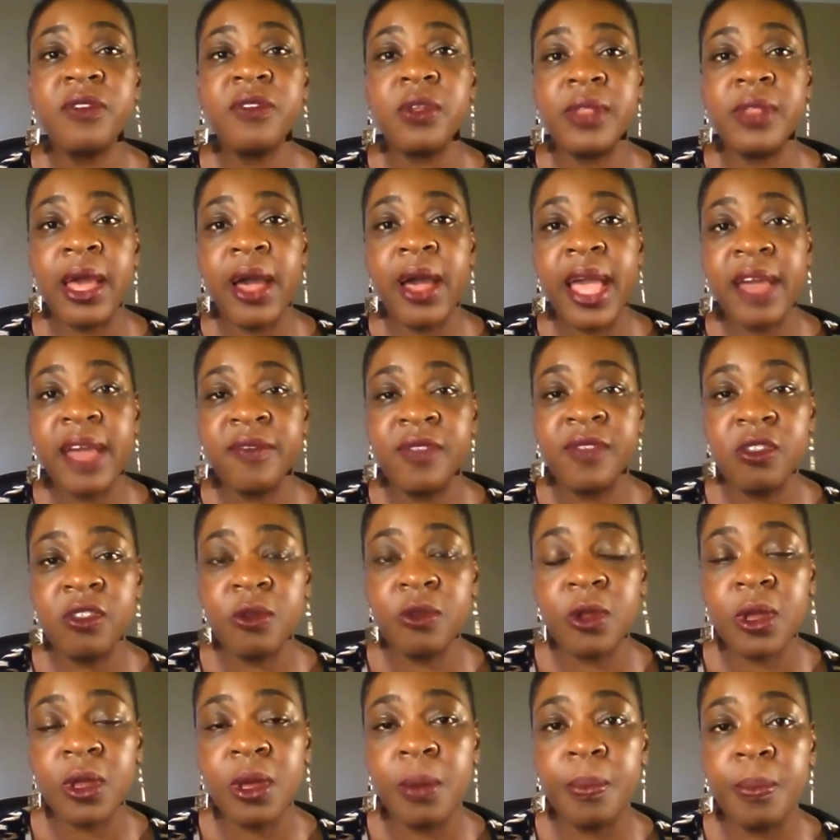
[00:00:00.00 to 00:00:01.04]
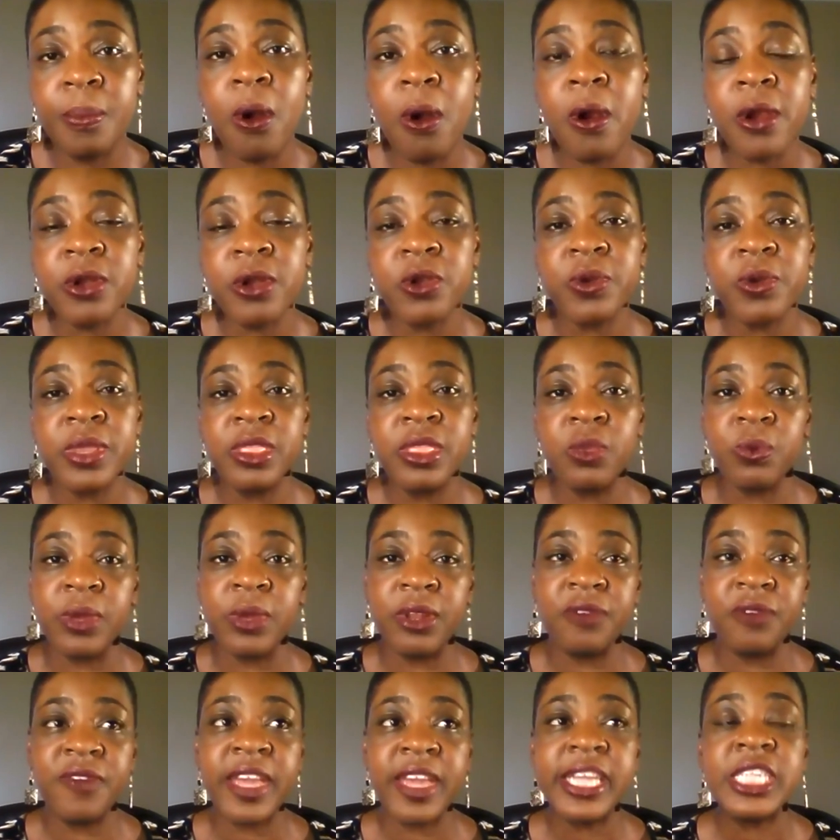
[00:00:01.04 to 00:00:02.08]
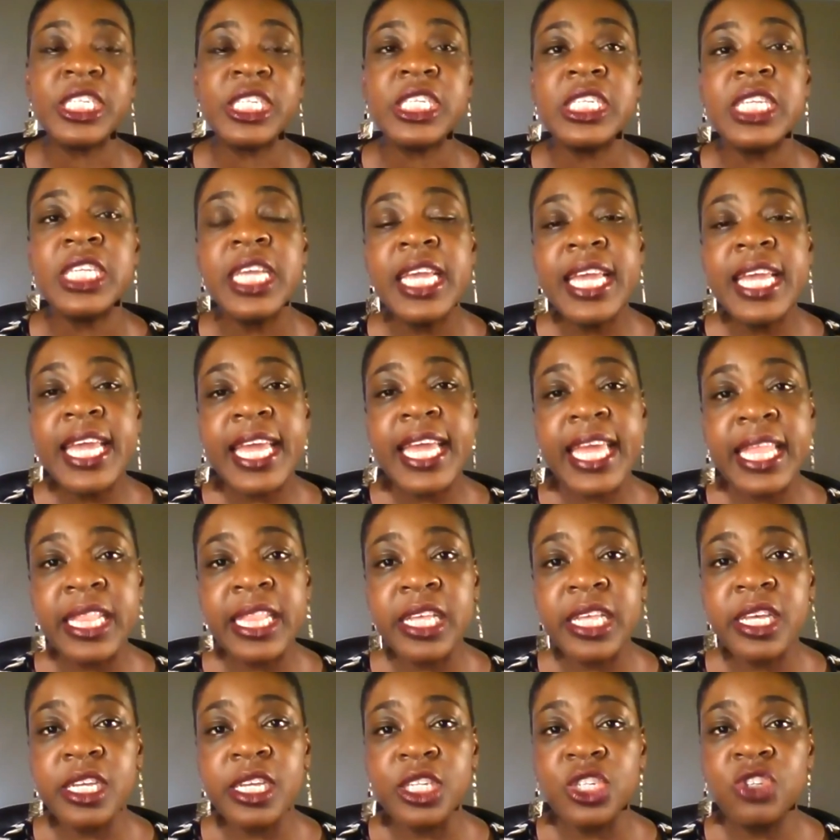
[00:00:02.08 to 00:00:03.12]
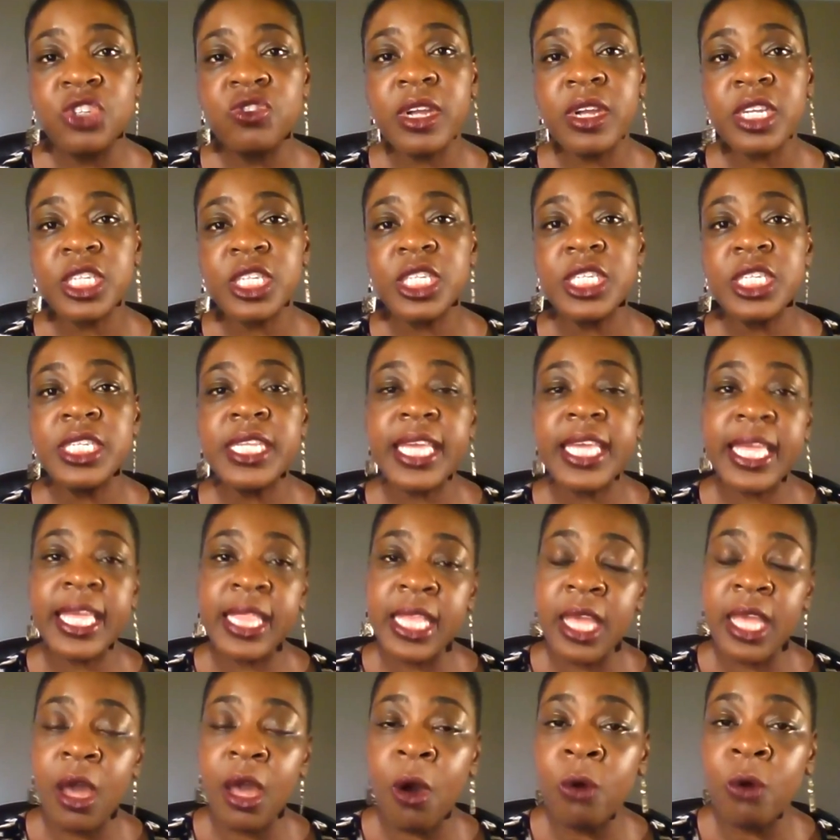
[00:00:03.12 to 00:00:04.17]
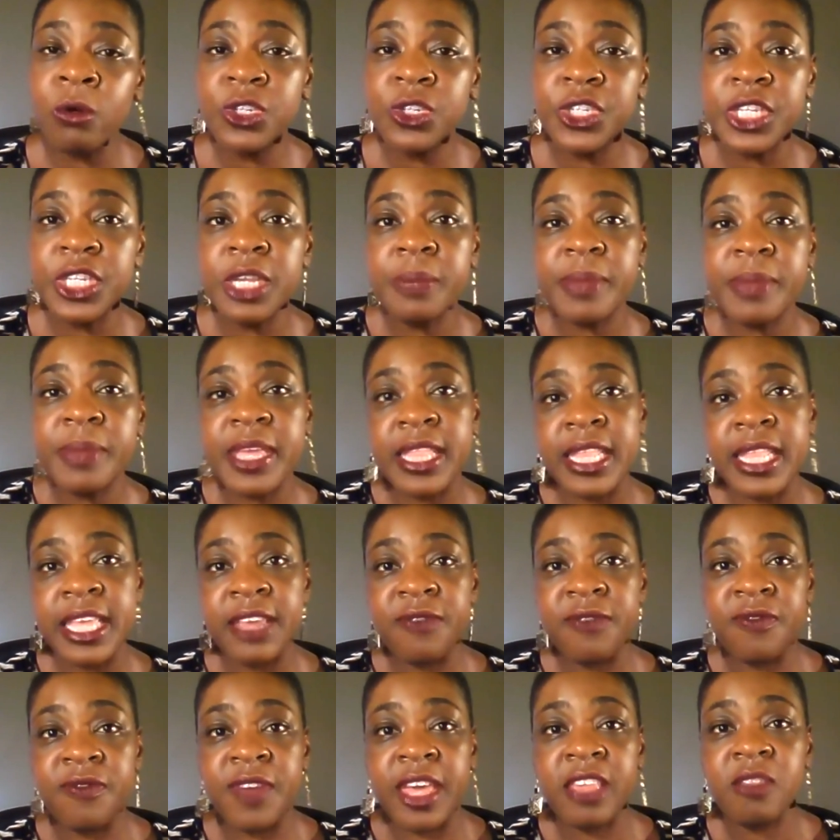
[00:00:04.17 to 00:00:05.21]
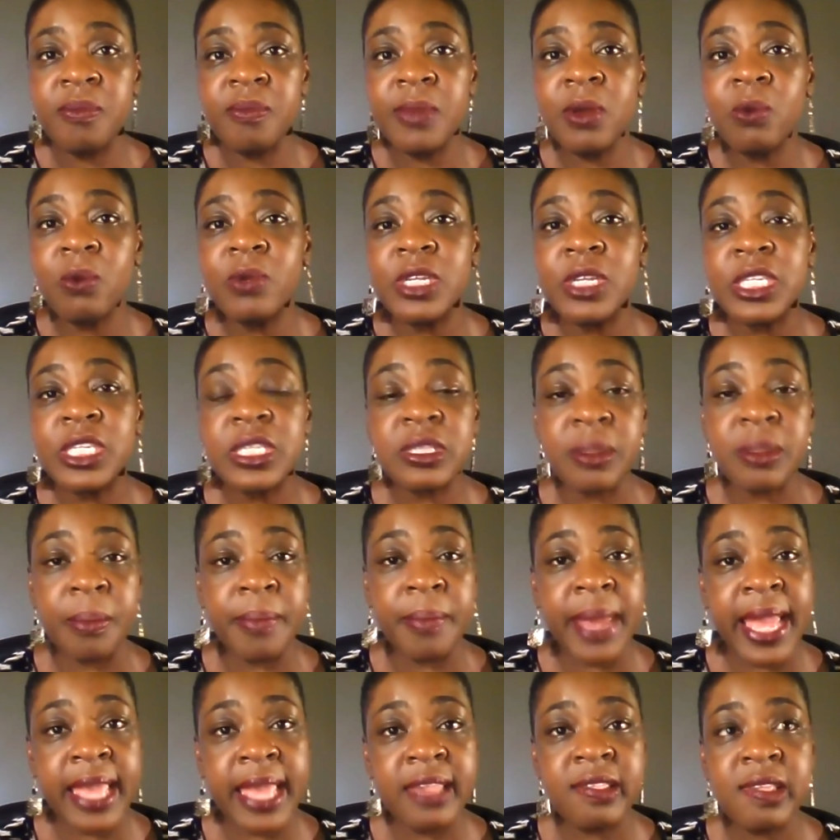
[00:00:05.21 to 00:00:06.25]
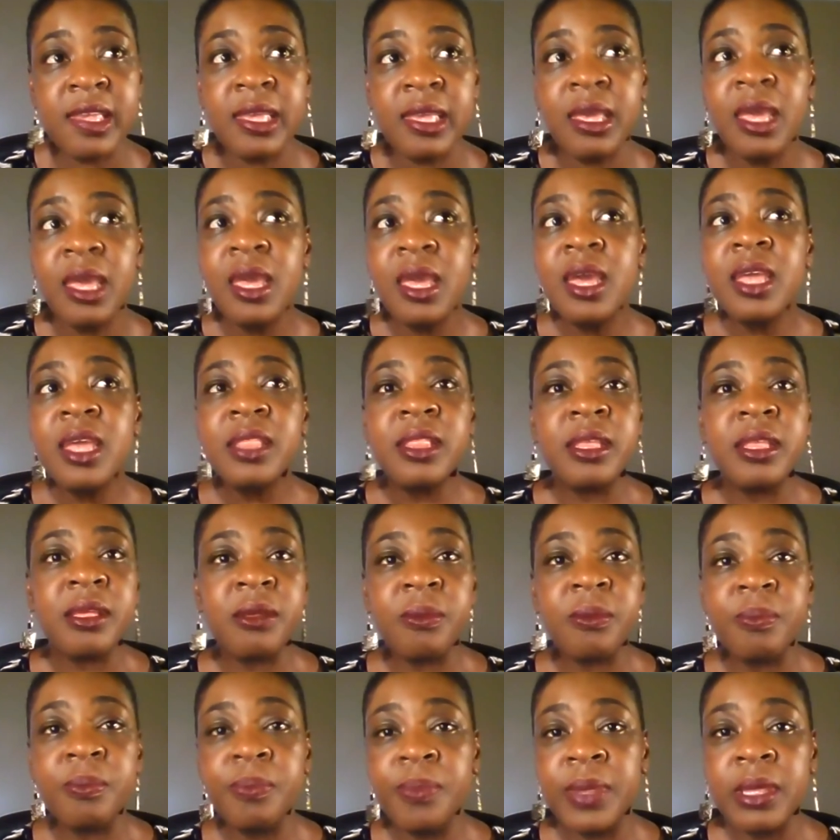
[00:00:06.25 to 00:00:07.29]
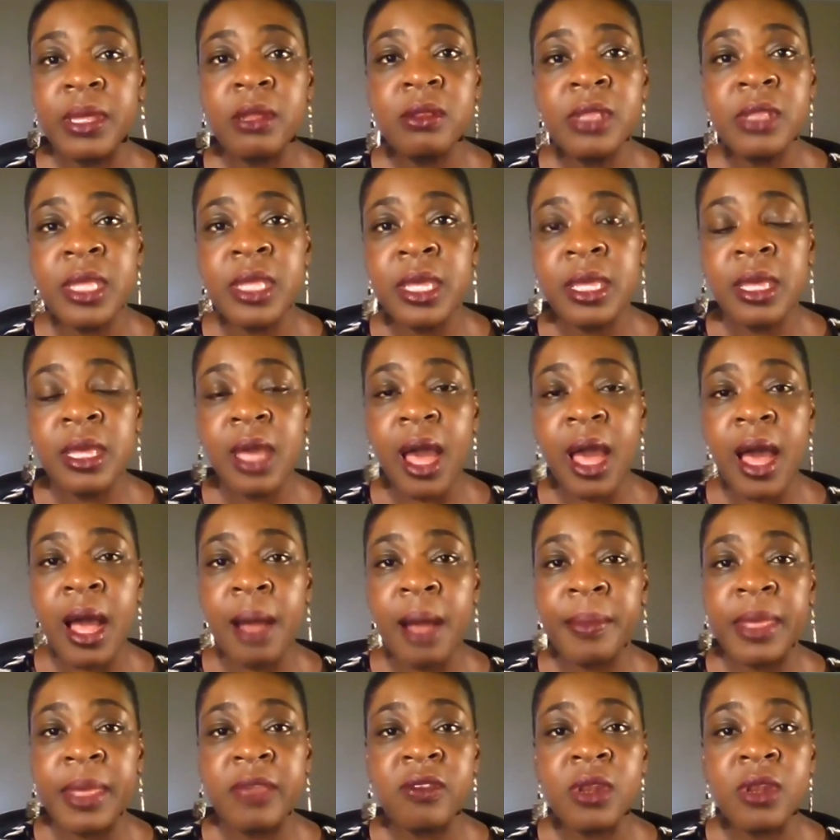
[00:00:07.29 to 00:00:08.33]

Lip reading: So now I have this partner in the renovation, in the construction, in the ownership, in the investment, which is amazing. The building is